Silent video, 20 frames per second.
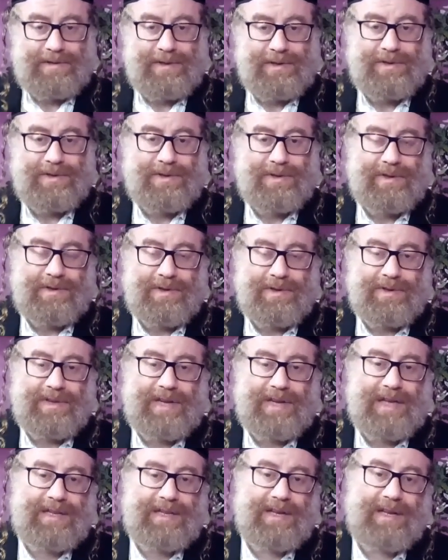Don't don't
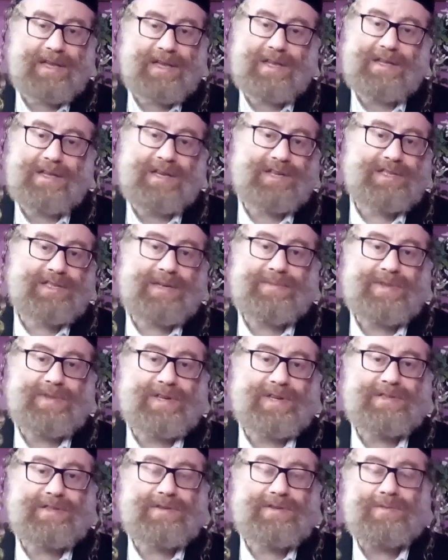create any Hil Hashem.
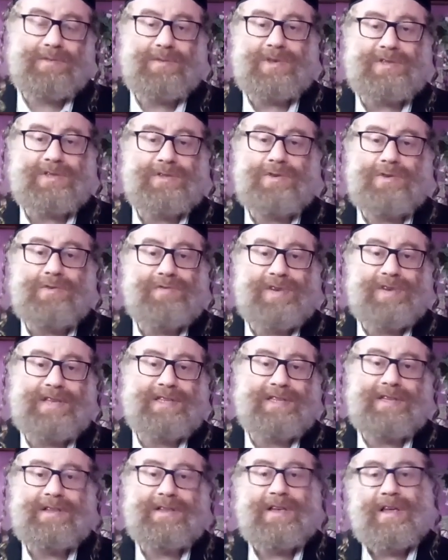There is no was no
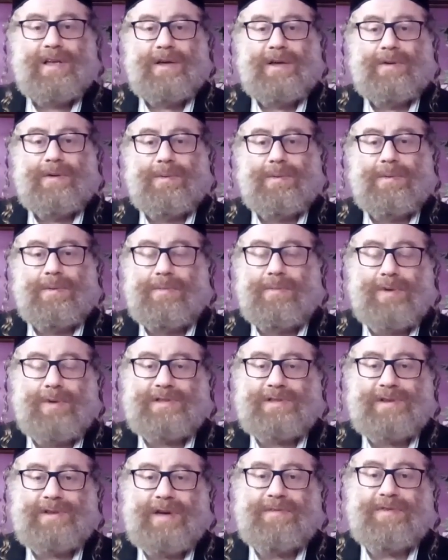reason
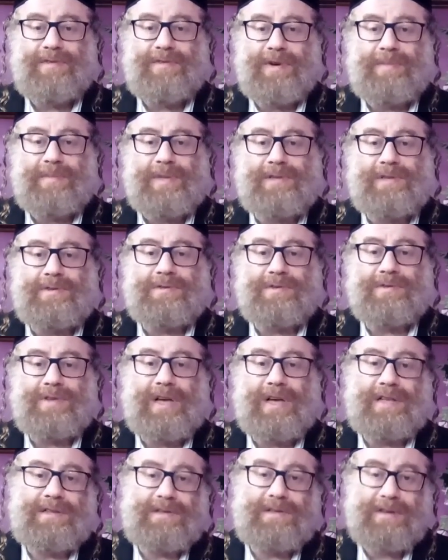whatsoever for me to do
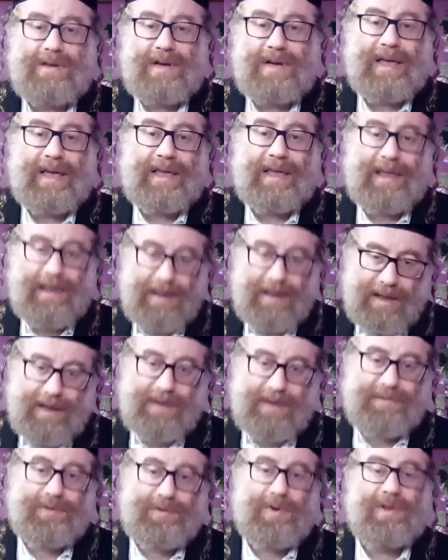that. So I
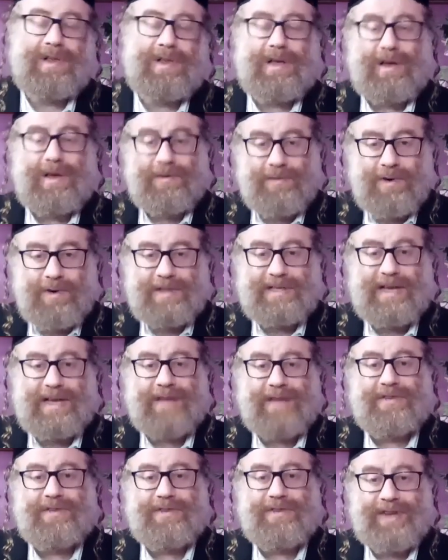well, of course
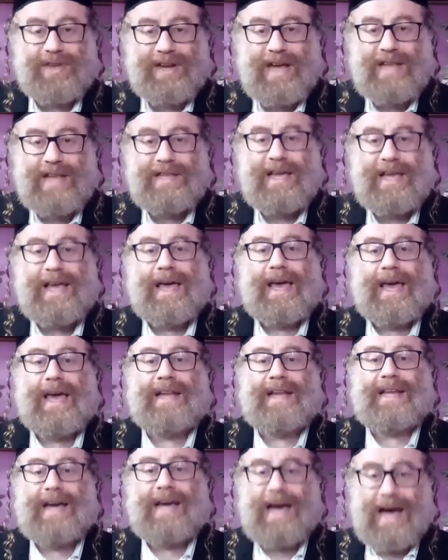I feel regret,
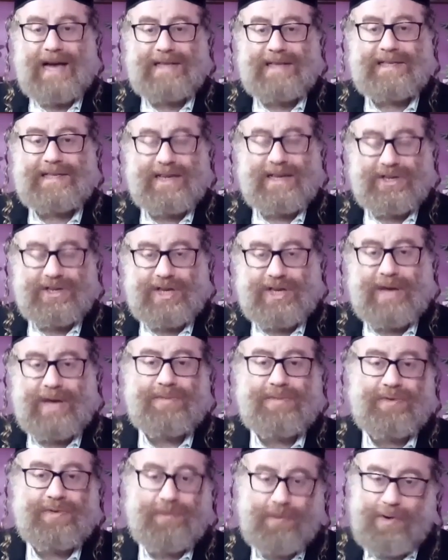and I ask
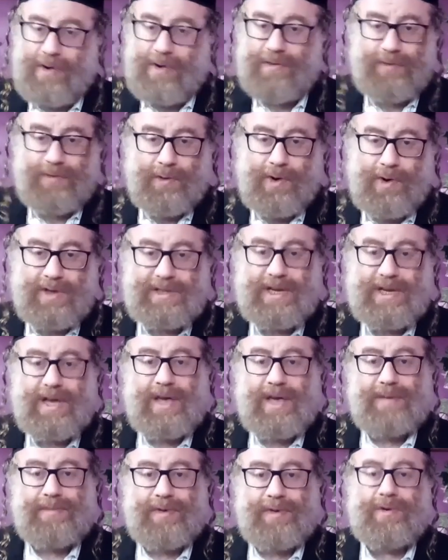Hashem before, of course,
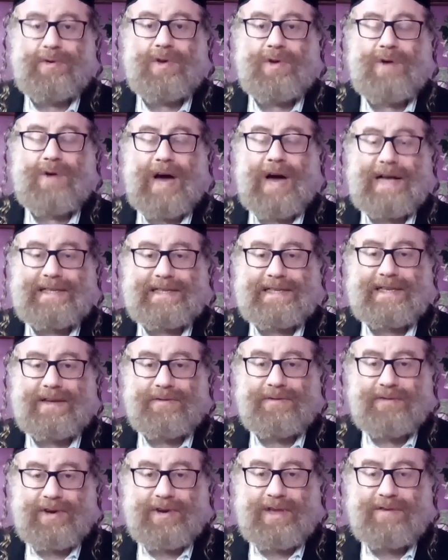before you ask
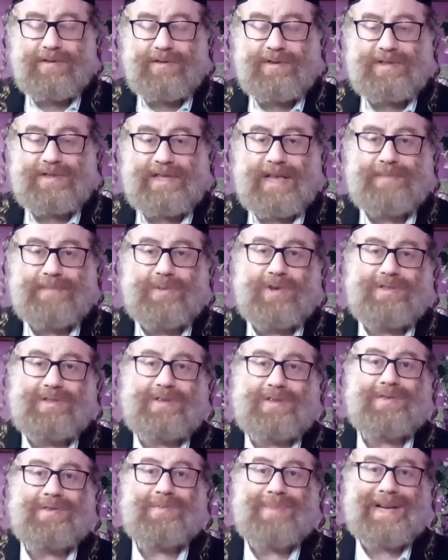forgiveness to that
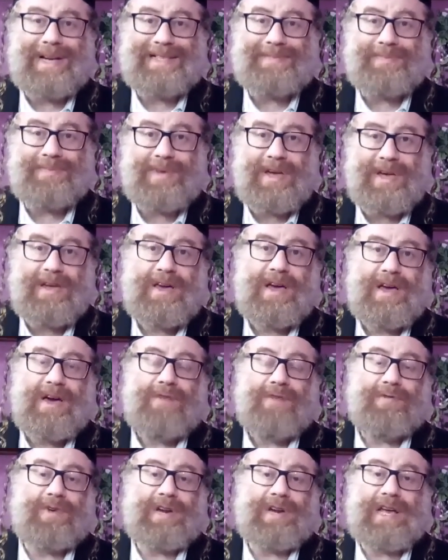person, you must pray
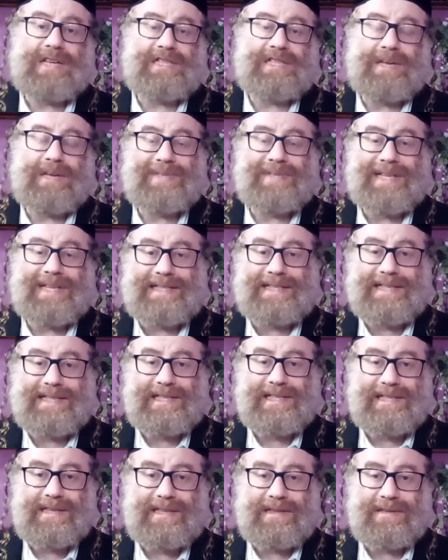for Hashem's
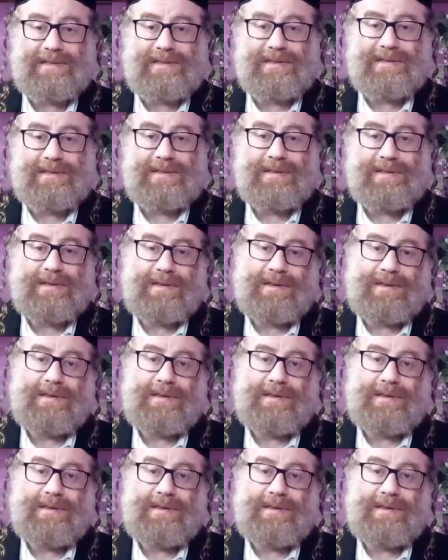assistance.